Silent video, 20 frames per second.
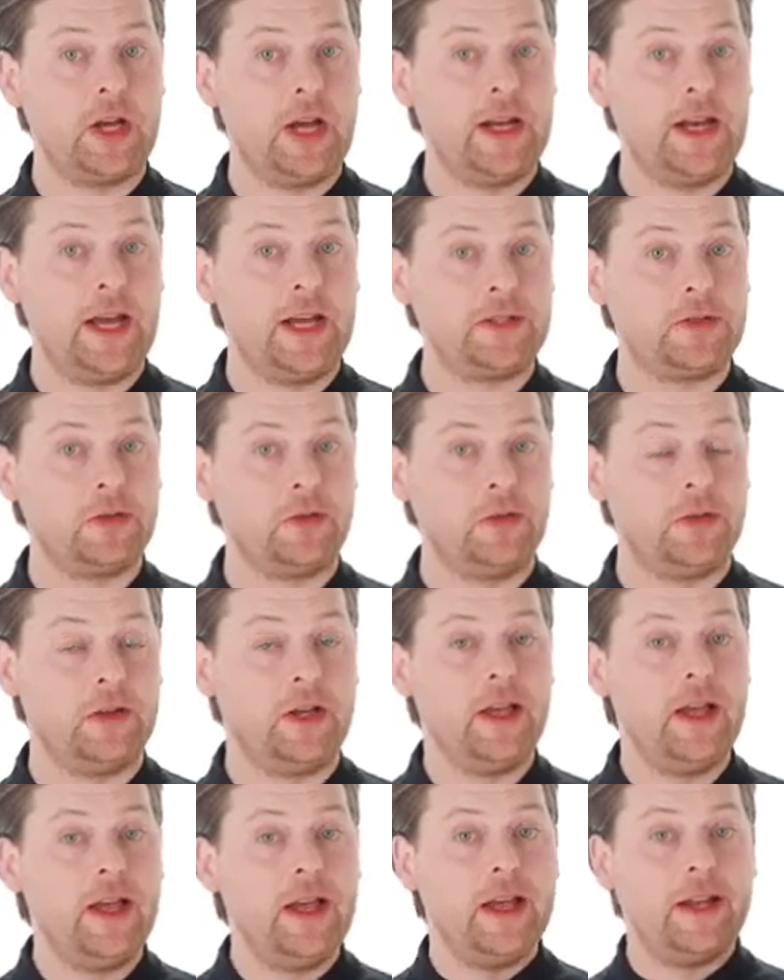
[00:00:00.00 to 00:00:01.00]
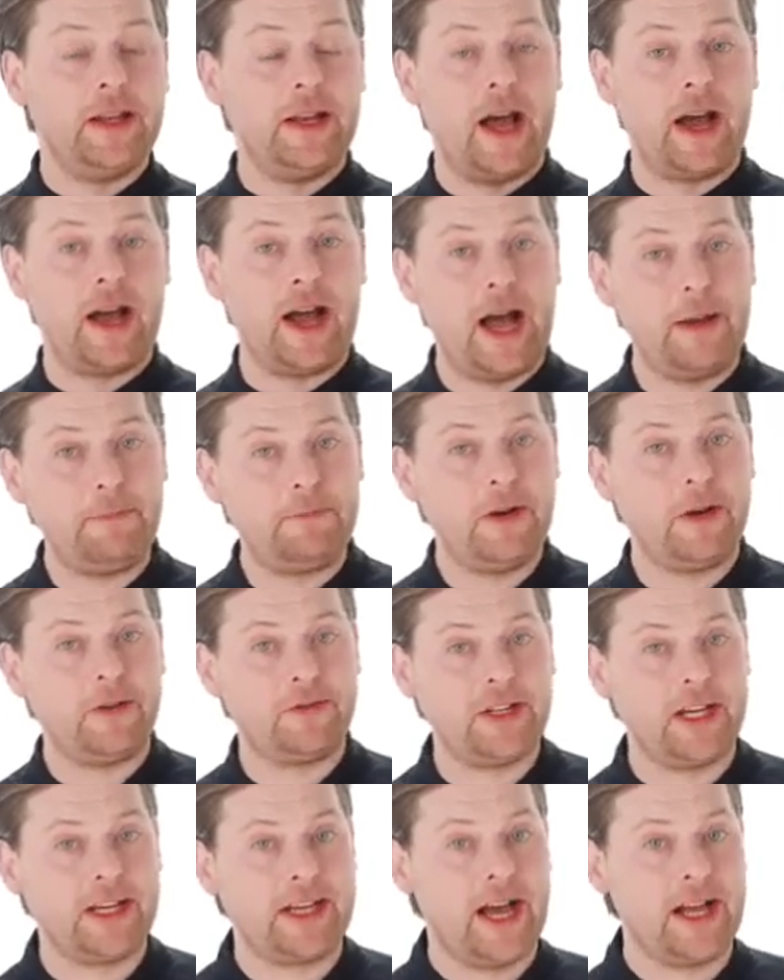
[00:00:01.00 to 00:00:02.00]
greater help. After
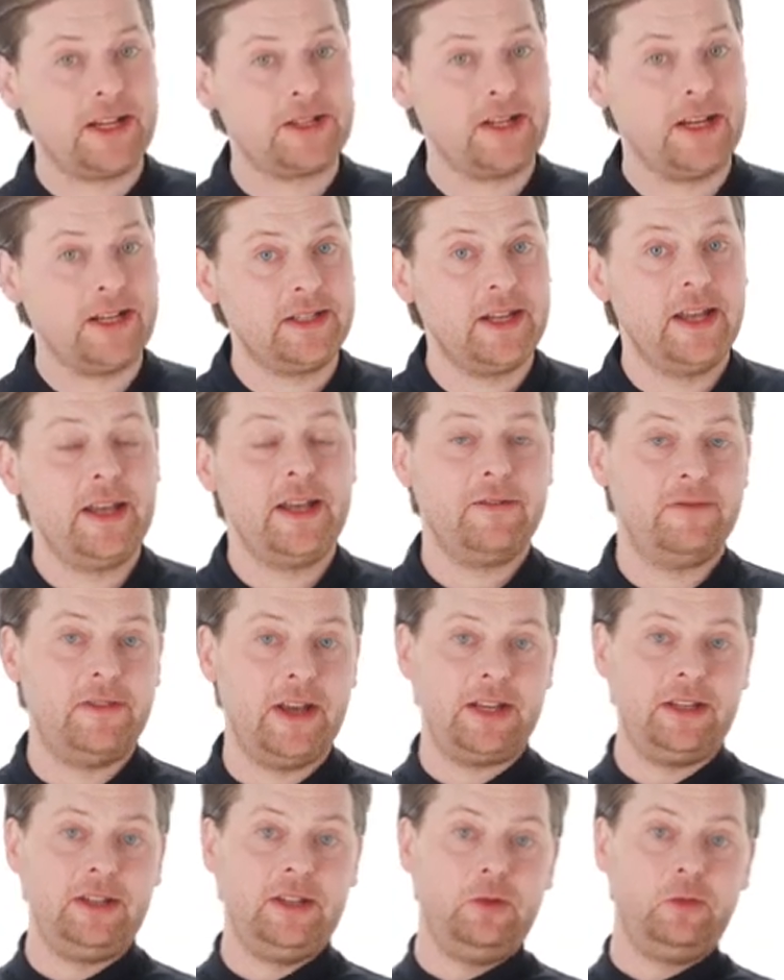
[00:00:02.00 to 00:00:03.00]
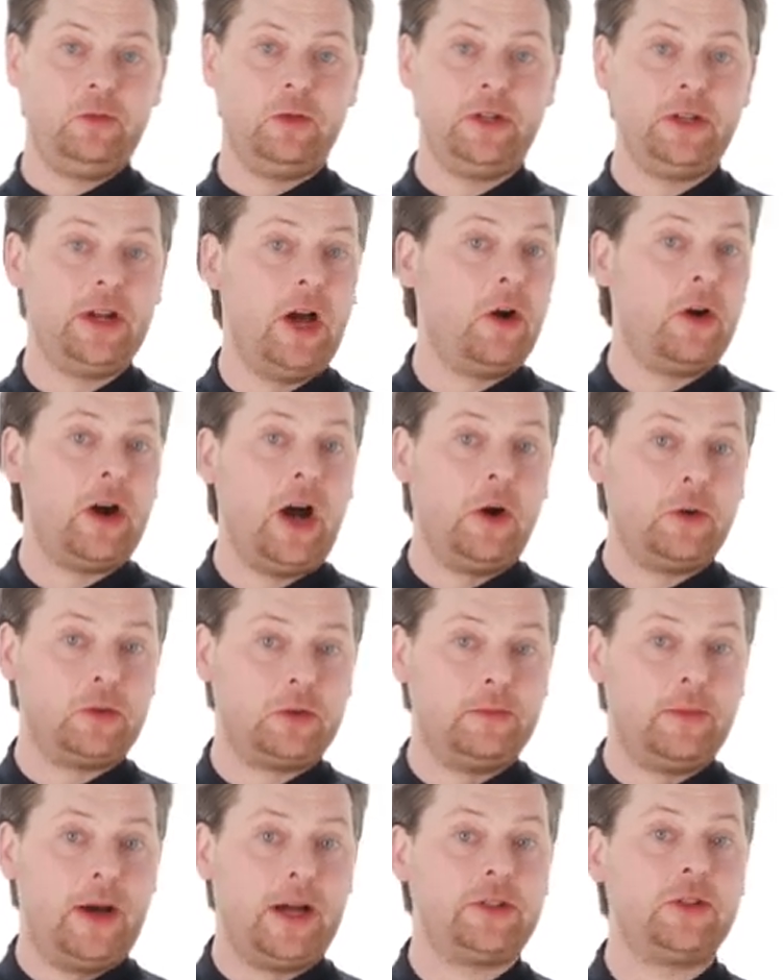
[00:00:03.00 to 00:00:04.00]
cooking time expires, it will also lift the
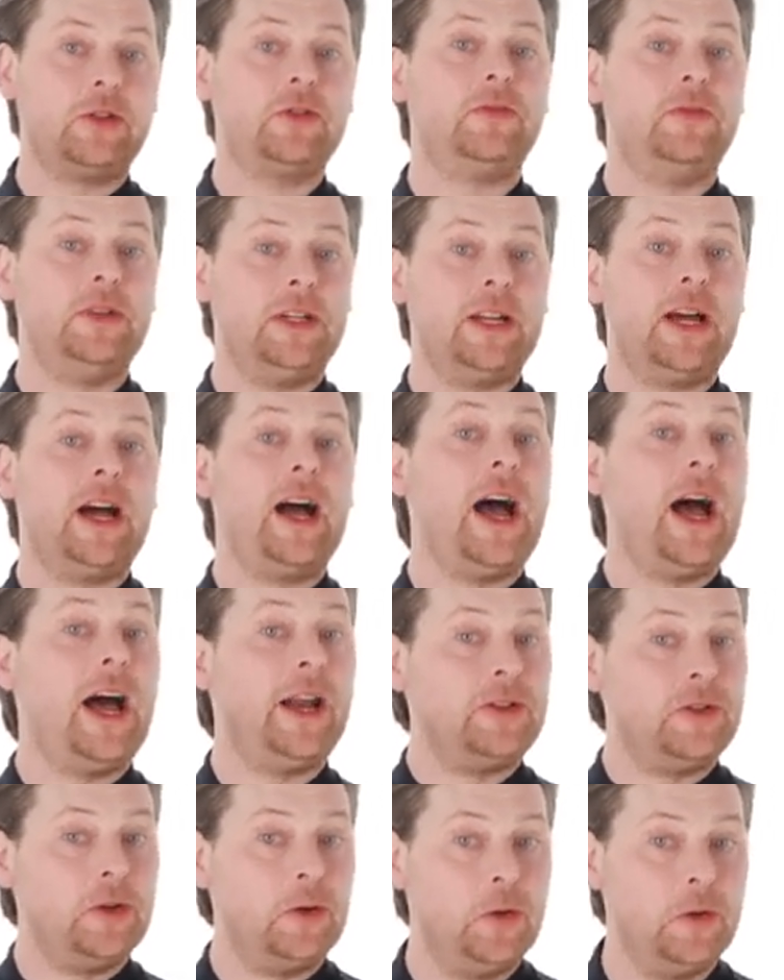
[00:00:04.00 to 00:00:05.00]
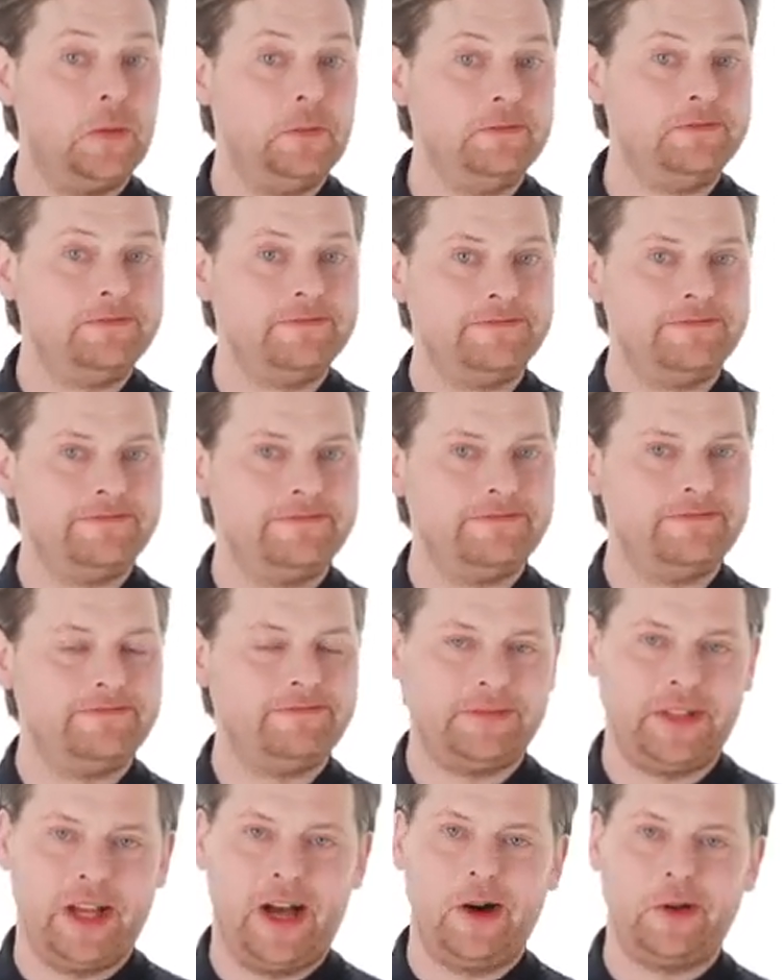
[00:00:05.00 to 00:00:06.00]
pasta out automatically.
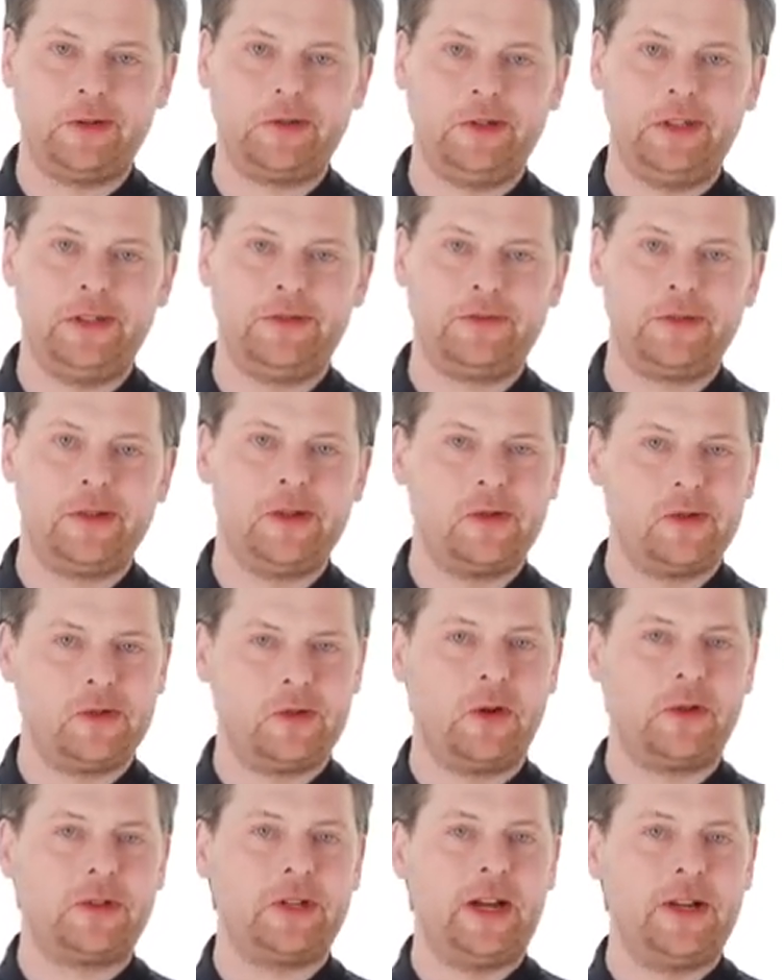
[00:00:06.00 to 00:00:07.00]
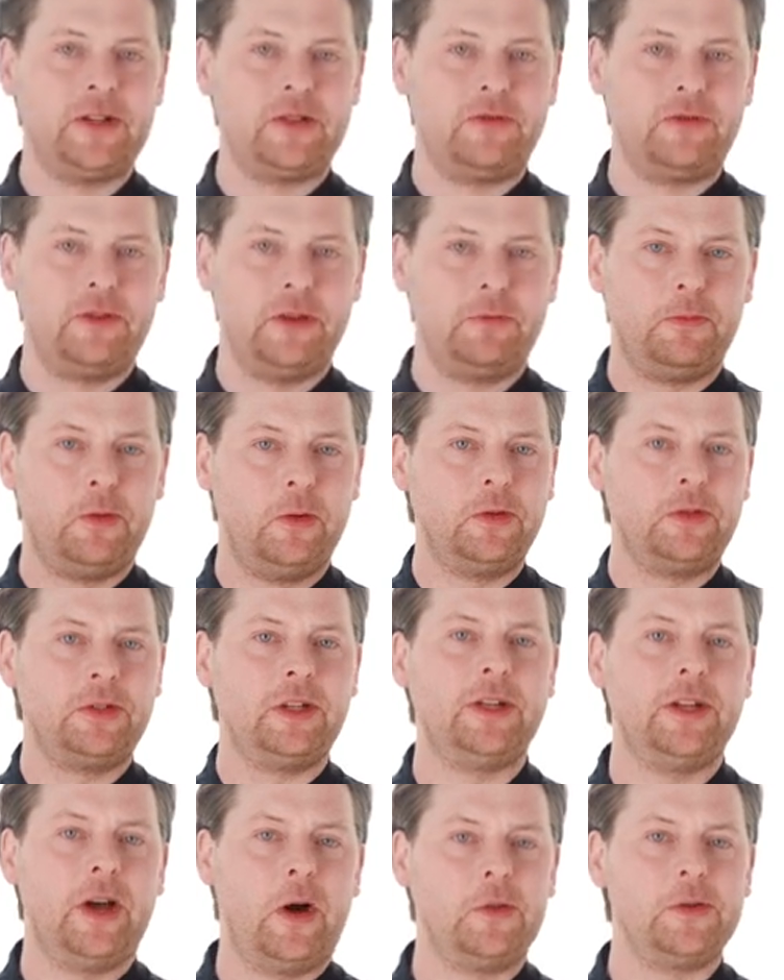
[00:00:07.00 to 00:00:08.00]
So Auto Lift ensures very
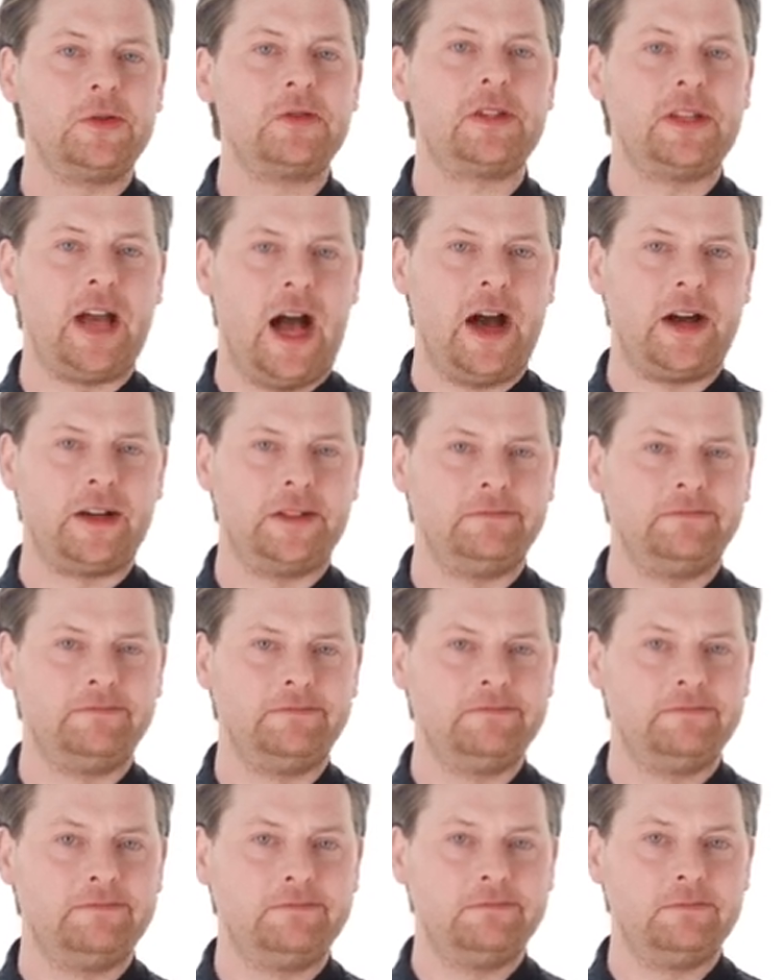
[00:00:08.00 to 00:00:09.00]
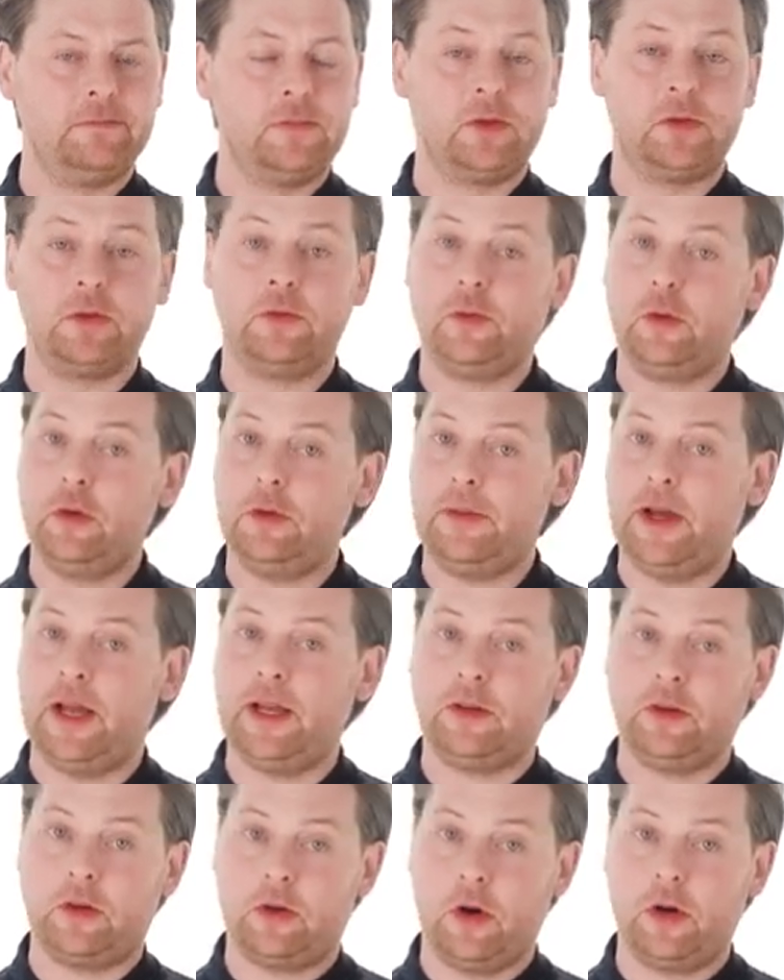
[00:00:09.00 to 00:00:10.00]
precise cooking, whether you're
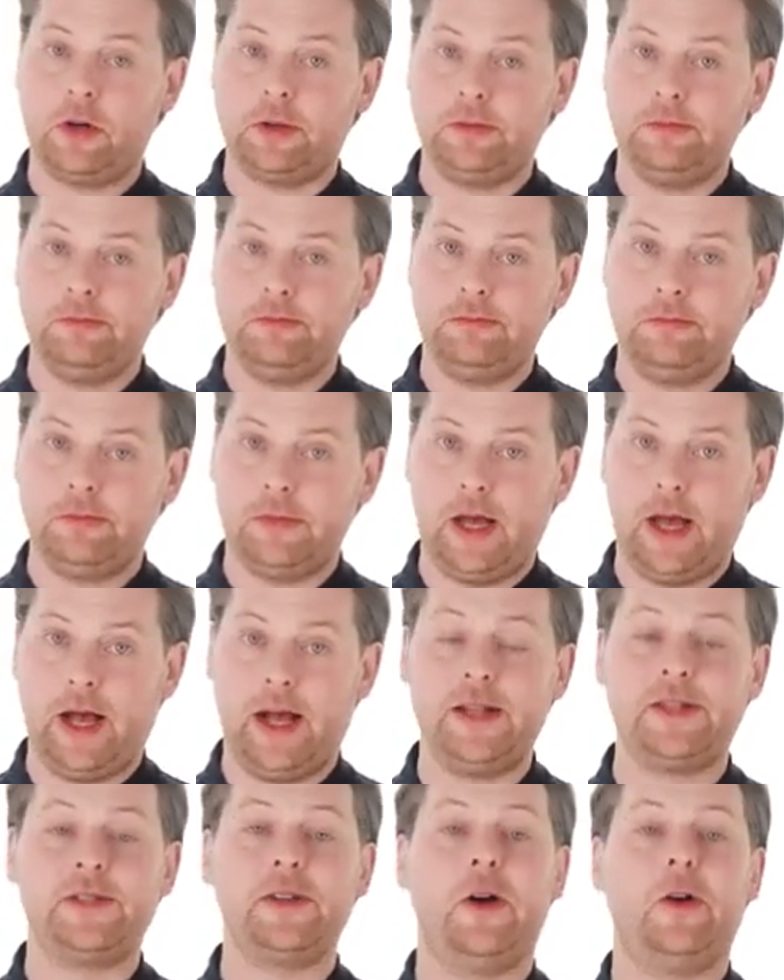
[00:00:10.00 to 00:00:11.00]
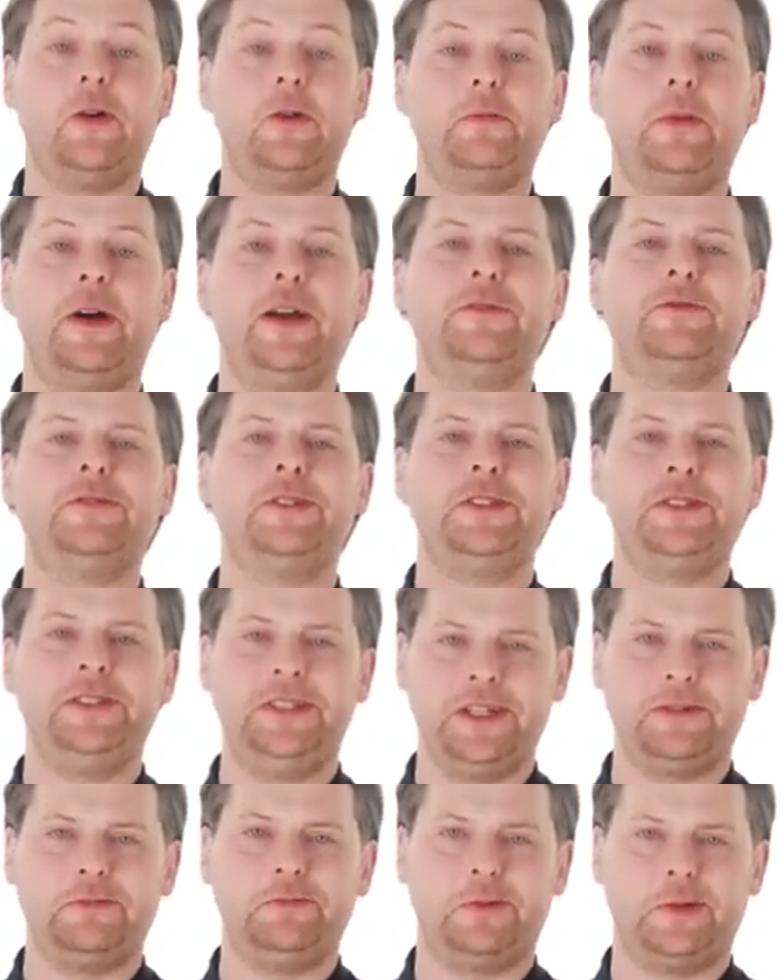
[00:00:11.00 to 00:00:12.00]
boiling or deep frying
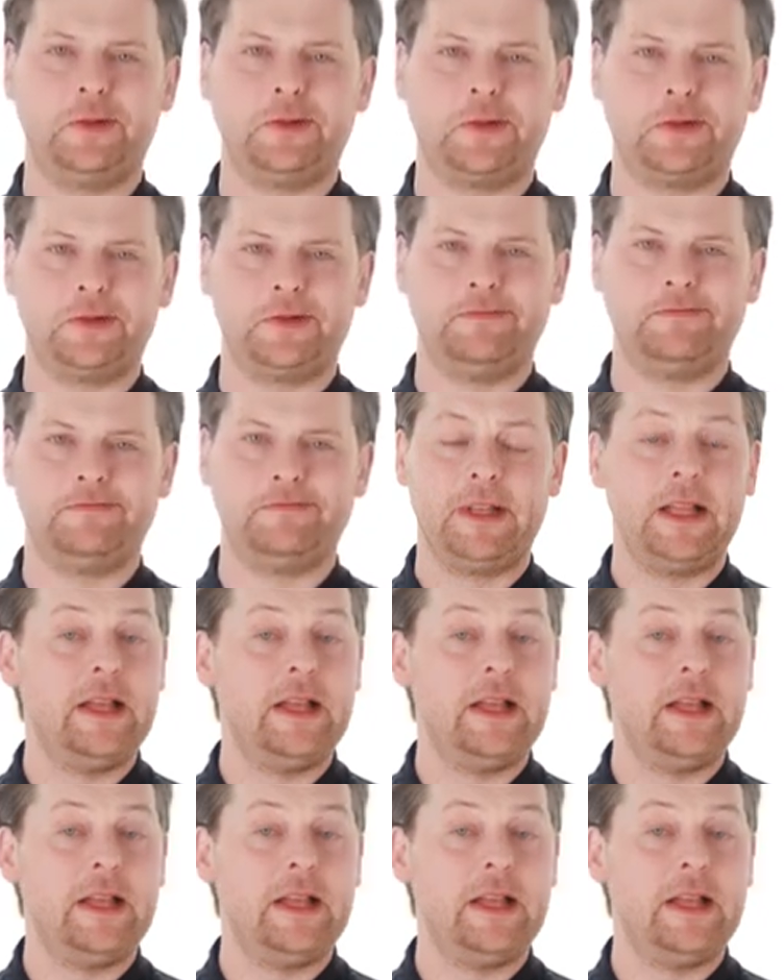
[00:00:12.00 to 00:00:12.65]
food products.